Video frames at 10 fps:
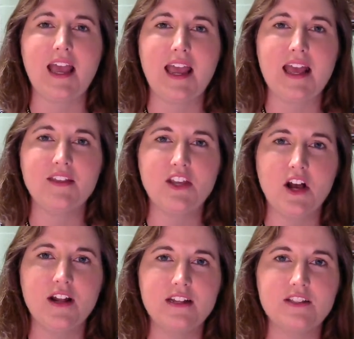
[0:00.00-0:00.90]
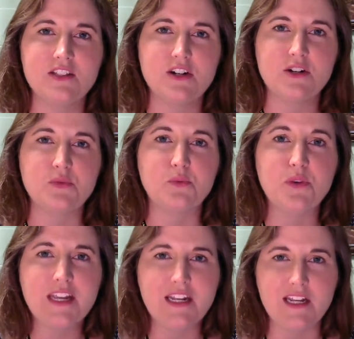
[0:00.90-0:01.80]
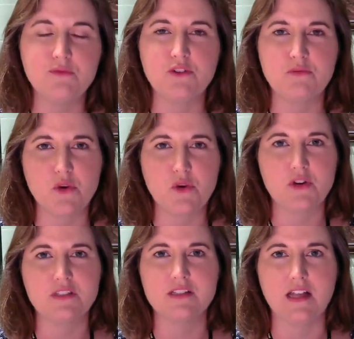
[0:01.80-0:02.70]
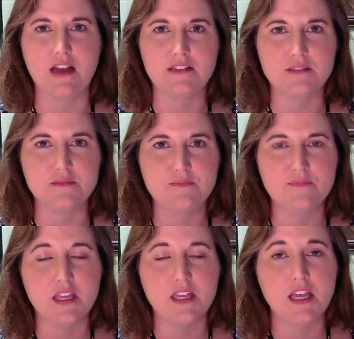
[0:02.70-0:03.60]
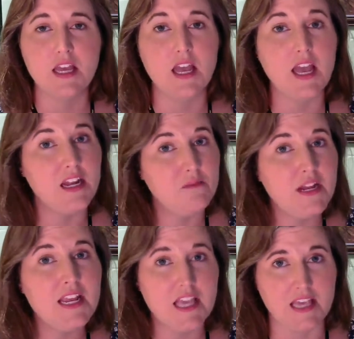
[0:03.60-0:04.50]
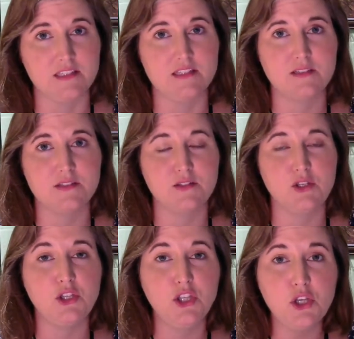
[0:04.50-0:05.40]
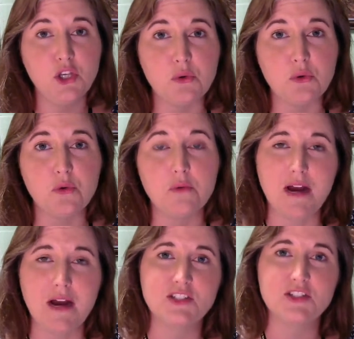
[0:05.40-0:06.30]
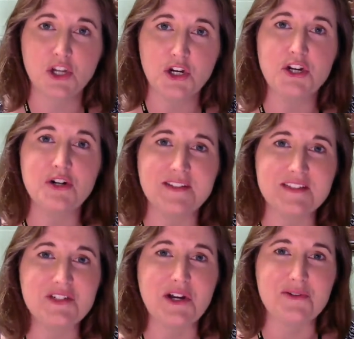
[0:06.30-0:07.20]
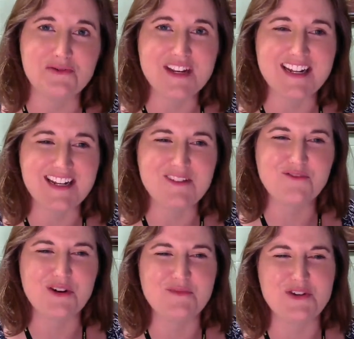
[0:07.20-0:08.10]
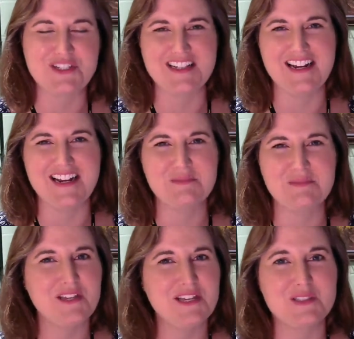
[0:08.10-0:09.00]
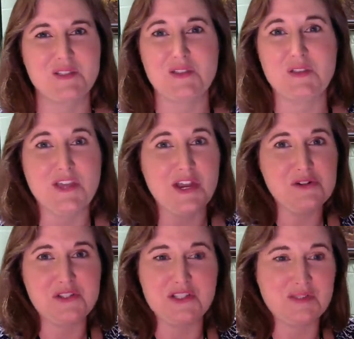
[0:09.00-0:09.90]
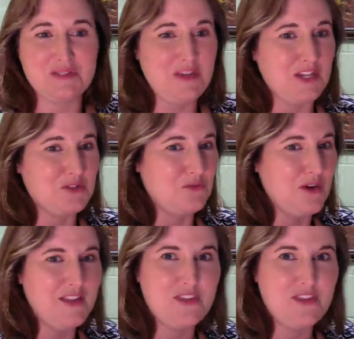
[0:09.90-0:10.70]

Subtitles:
and the audience starts reading from your slides. And in many cases, you might turn and start reading from your slides because there's the speech right